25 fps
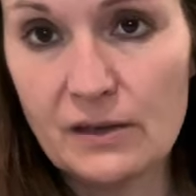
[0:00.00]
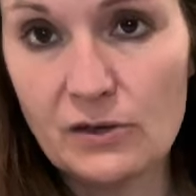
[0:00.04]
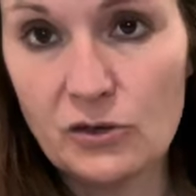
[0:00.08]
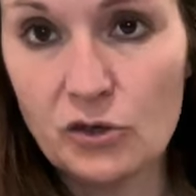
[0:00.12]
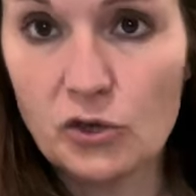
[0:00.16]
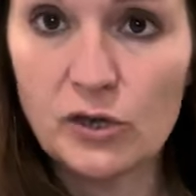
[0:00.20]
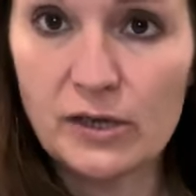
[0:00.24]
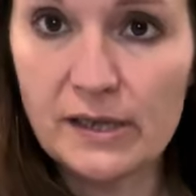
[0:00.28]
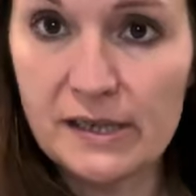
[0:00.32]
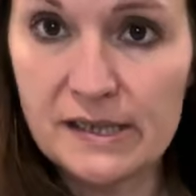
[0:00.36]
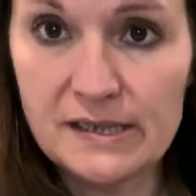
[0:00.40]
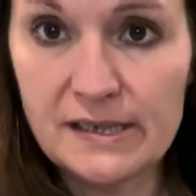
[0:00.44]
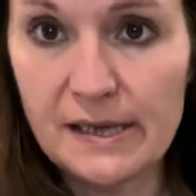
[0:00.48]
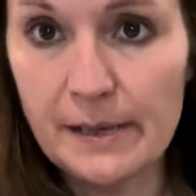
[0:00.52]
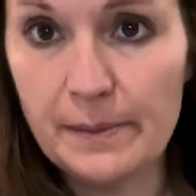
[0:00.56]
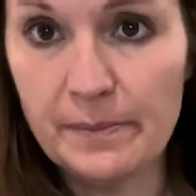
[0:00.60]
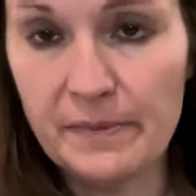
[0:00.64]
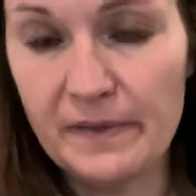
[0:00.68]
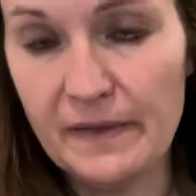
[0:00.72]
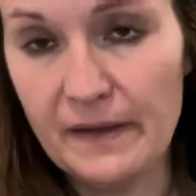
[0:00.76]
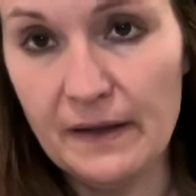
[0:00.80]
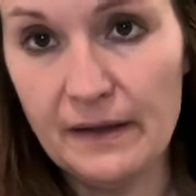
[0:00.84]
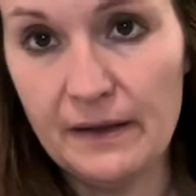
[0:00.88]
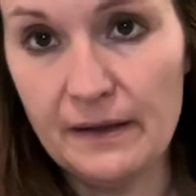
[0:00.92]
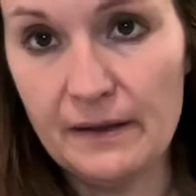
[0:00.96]
cookie type
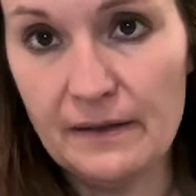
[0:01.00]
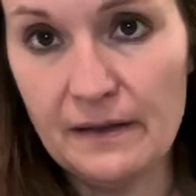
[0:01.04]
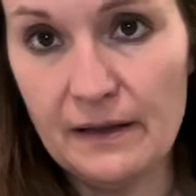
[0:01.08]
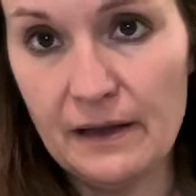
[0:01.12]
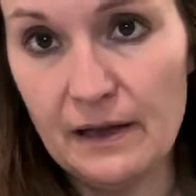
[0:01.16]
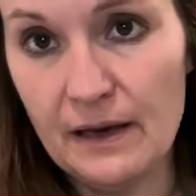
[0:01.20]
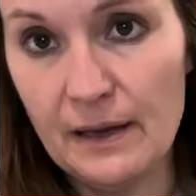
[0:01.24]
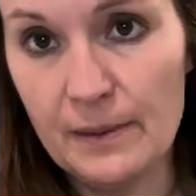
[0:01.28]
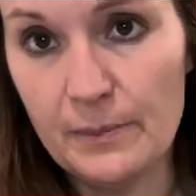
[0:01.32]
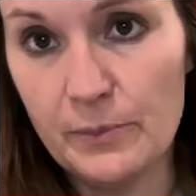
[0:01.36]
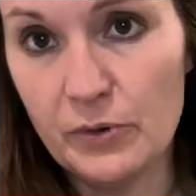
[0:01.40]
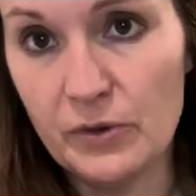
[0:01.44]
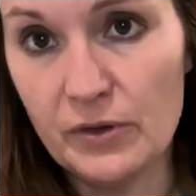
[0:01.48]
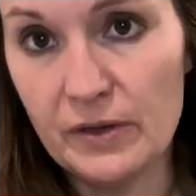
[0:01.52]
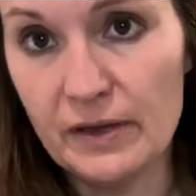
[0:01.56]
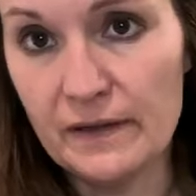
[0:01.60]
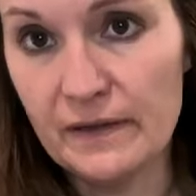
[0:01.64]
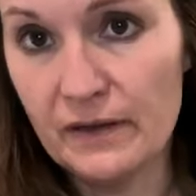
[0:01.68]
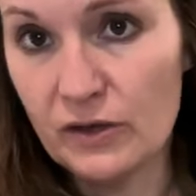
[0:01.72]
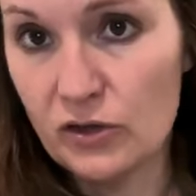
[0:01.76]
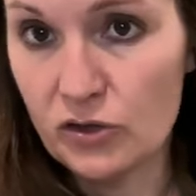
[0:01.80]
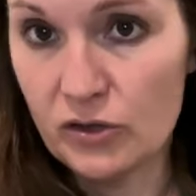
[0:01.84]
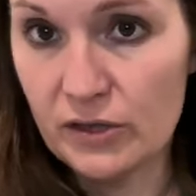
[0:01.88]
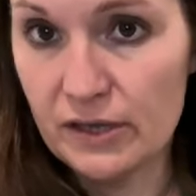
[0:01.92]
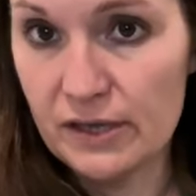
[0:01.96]
thing that I put in
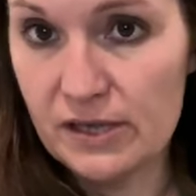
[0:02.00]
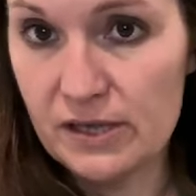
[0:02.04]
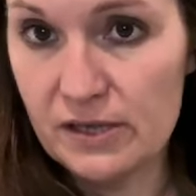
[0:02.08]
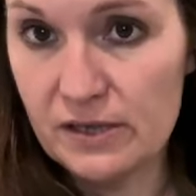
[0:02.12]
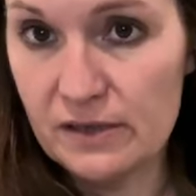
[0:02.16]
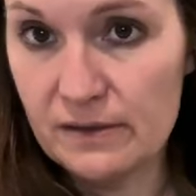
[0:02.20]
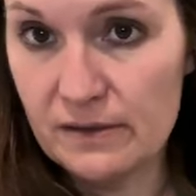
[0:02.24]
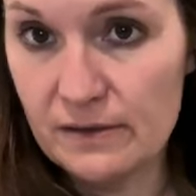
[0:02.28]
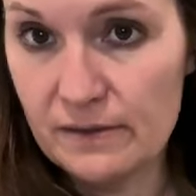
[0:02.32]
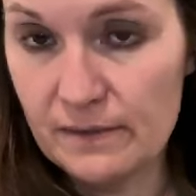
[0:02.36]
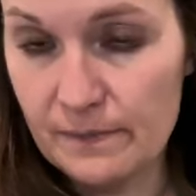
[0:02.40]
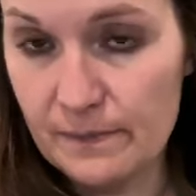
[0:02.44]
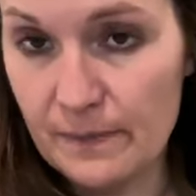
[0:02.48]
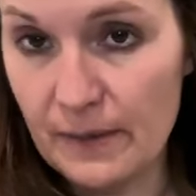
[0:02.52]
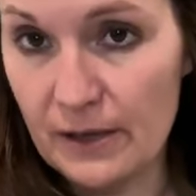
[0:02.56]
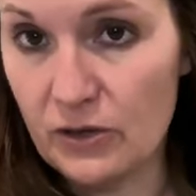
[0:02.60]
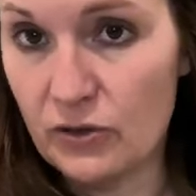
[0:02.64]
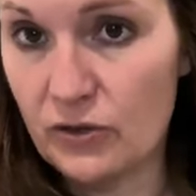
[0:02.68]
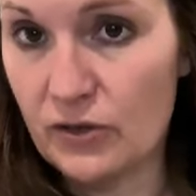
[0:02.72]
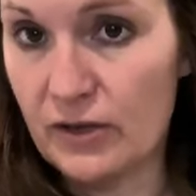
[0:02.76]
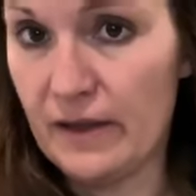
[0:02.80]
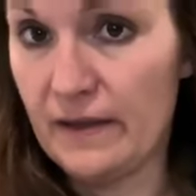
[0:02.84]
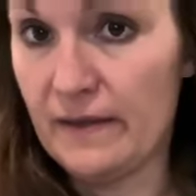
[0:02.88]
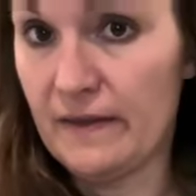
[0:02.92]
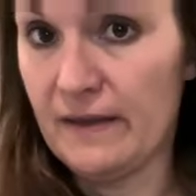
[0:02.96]
my
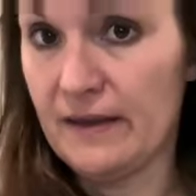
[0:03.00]
cookie